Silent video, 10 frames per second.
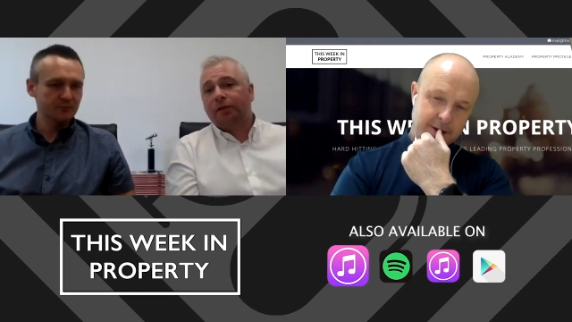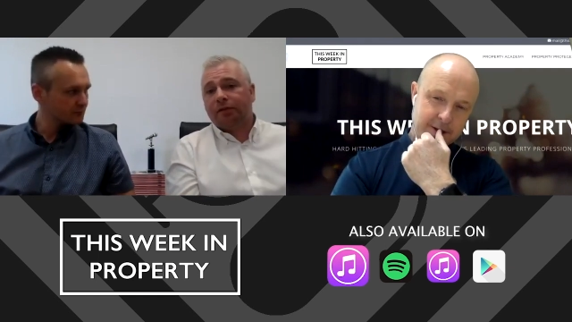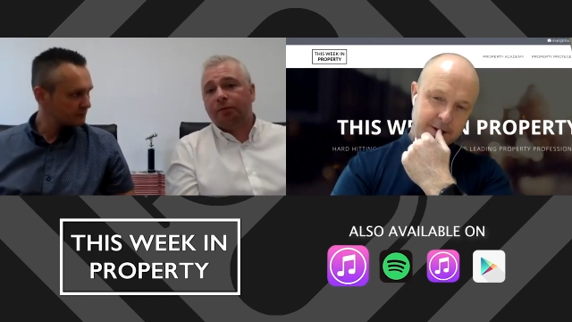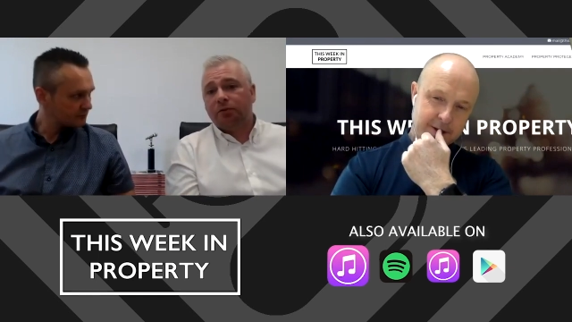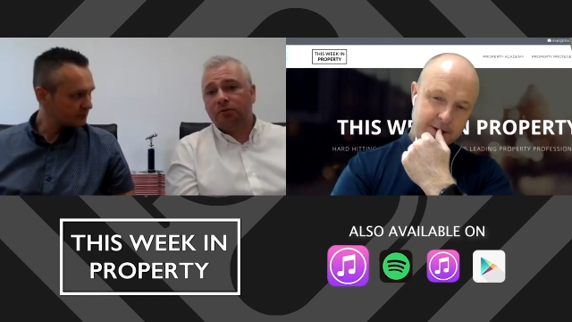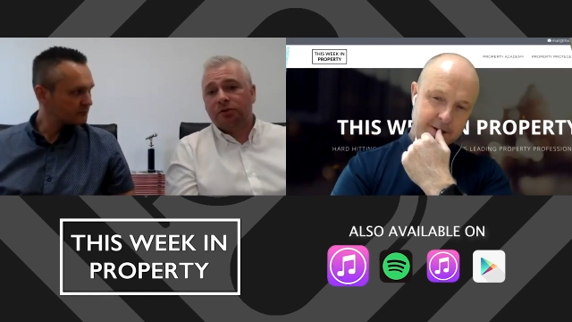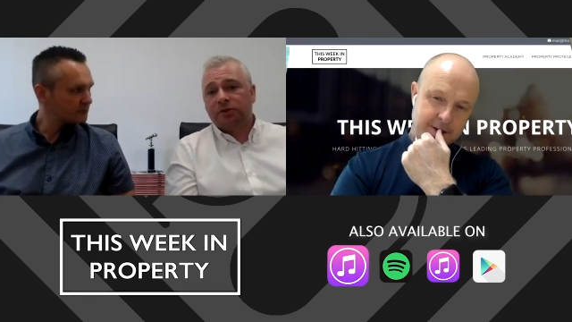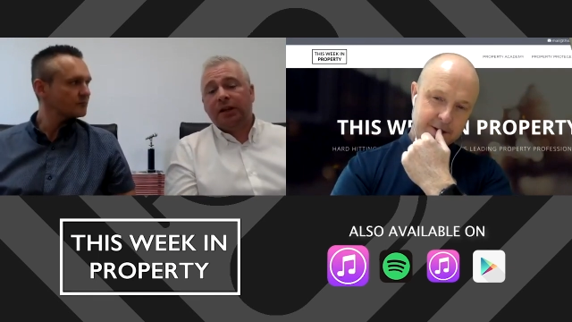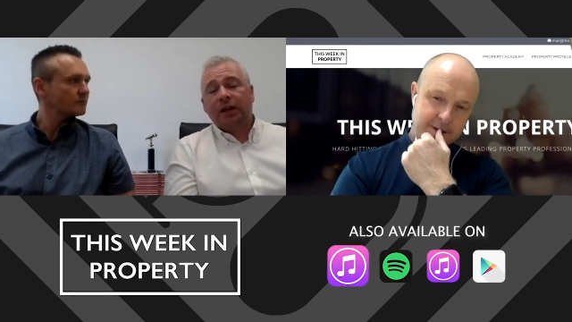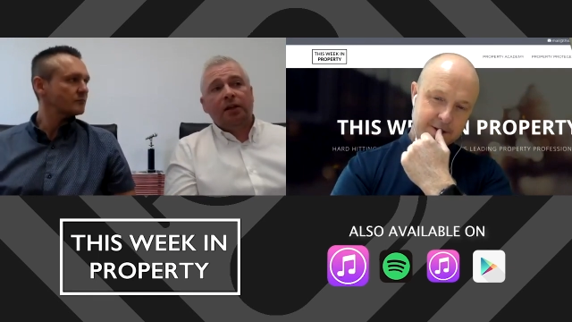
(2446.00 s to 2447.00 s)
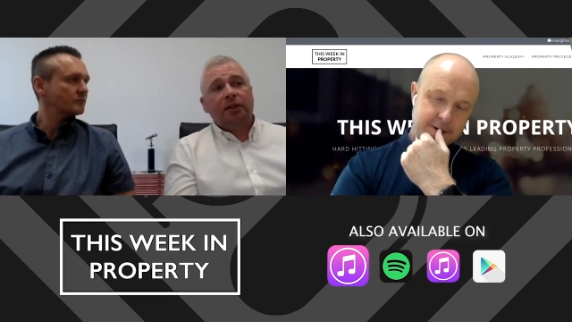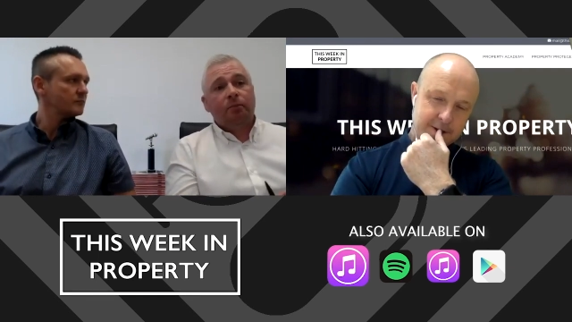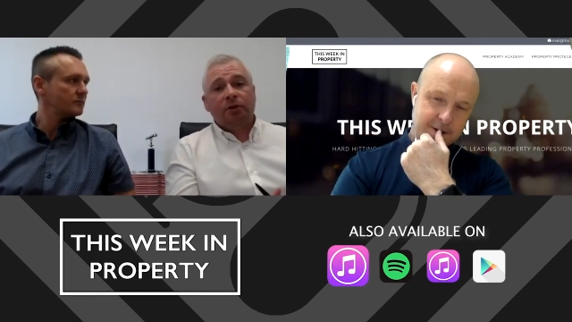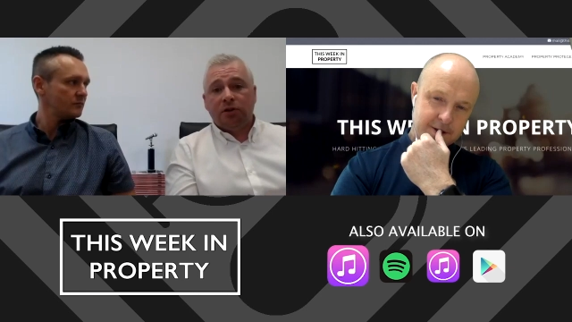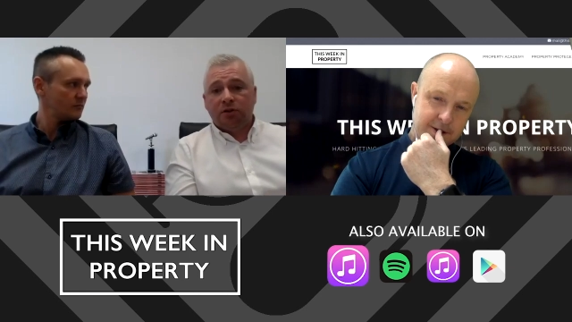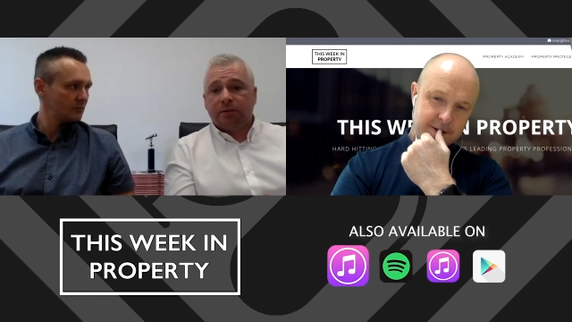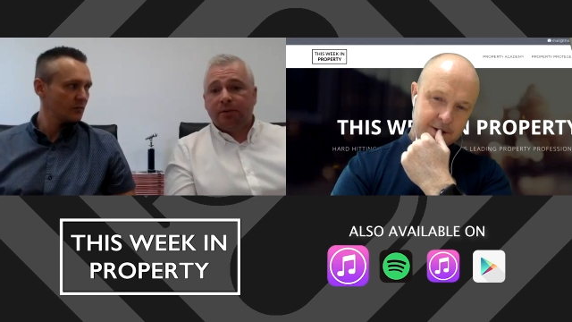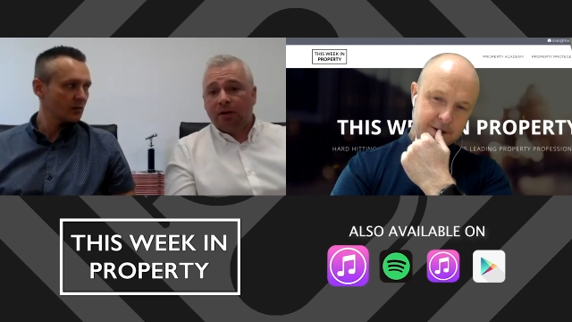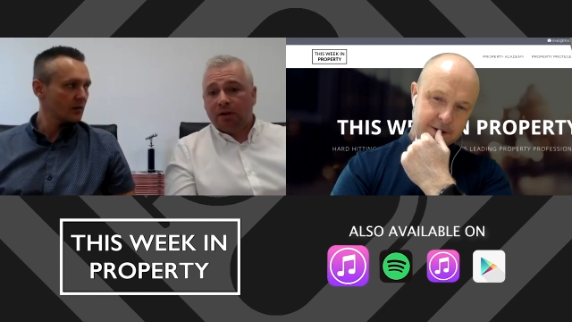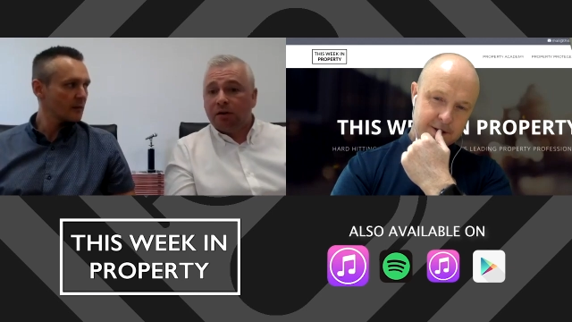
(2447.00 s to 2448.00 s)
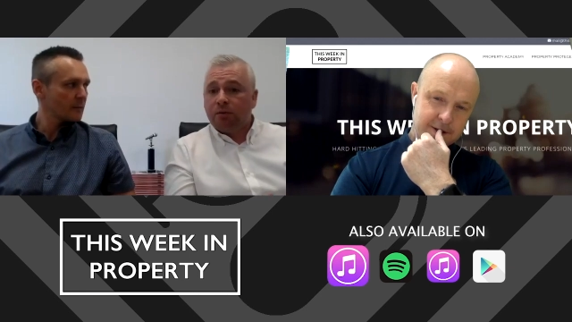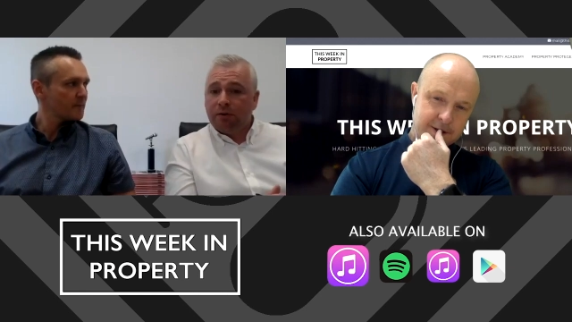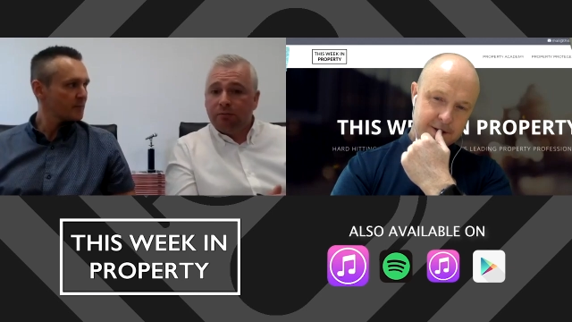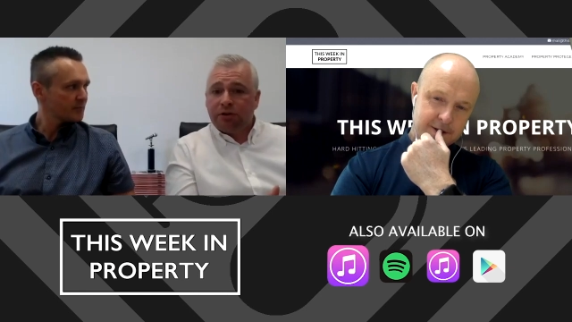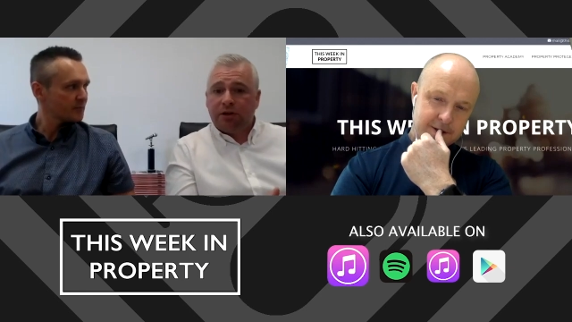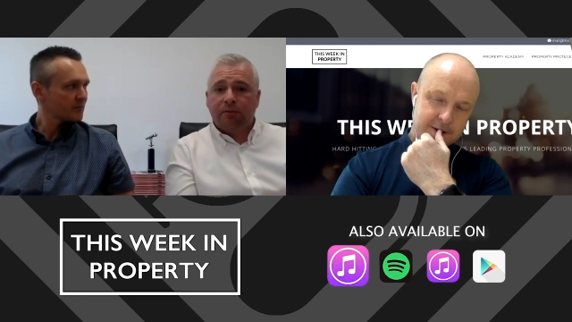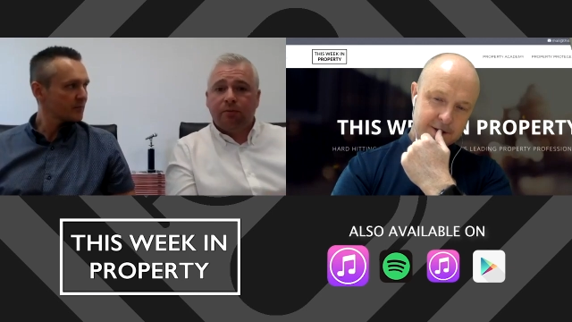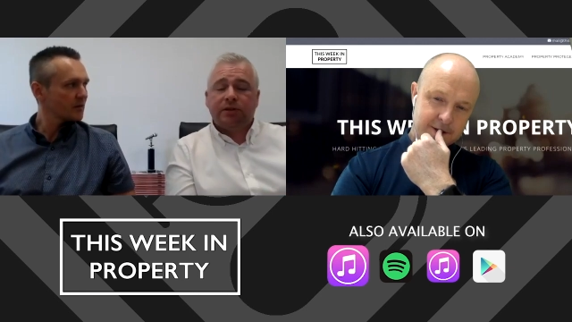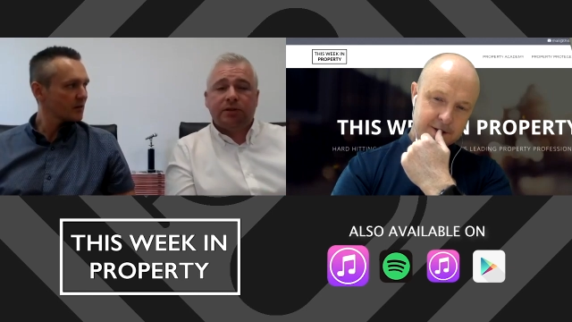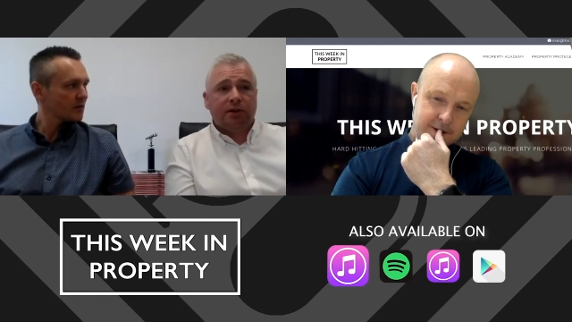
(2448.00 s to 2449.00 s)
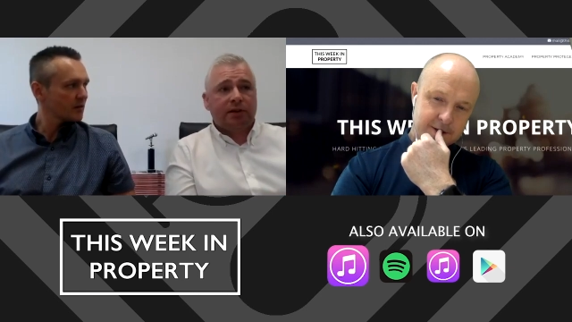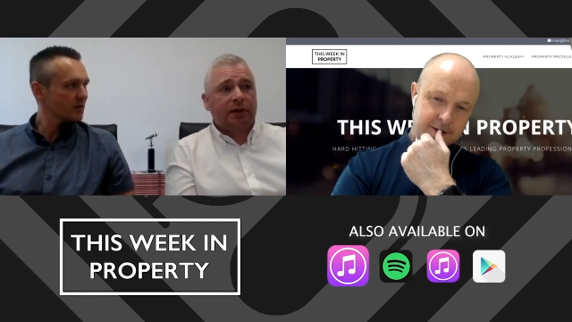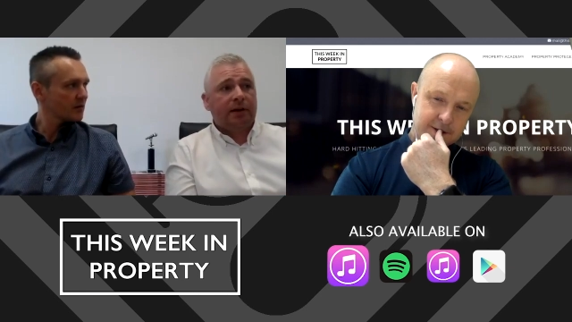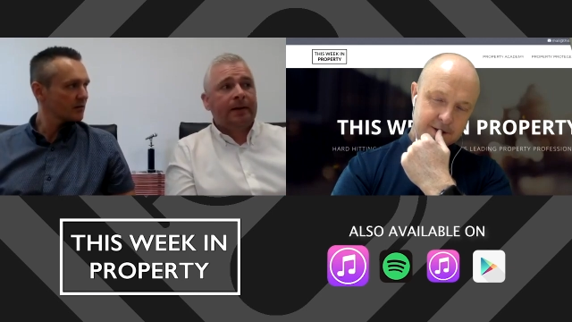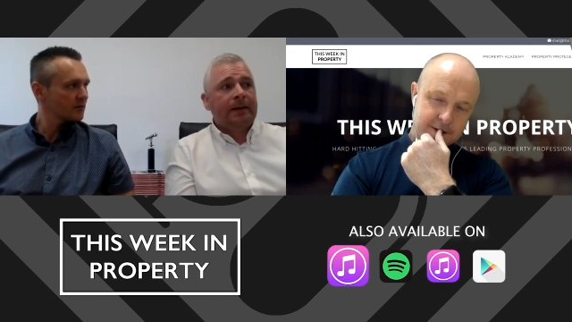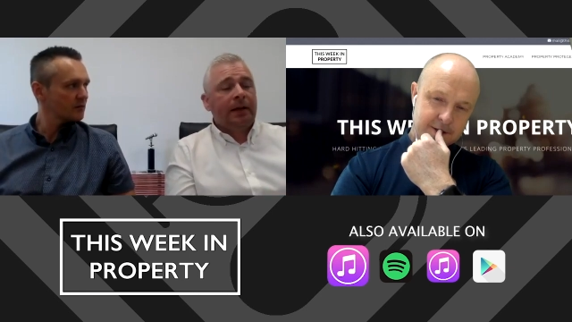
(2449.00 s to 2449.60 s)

Speaker 1: off the walls. Then we'd use something like a quill machine, which is like a